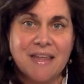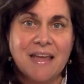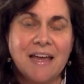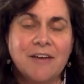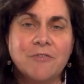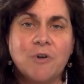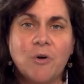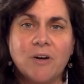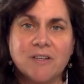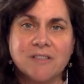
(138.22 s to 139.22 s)
And of
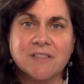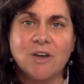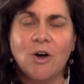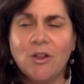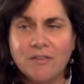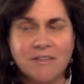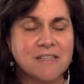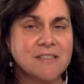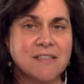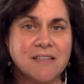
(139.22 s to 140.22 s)
course, all of this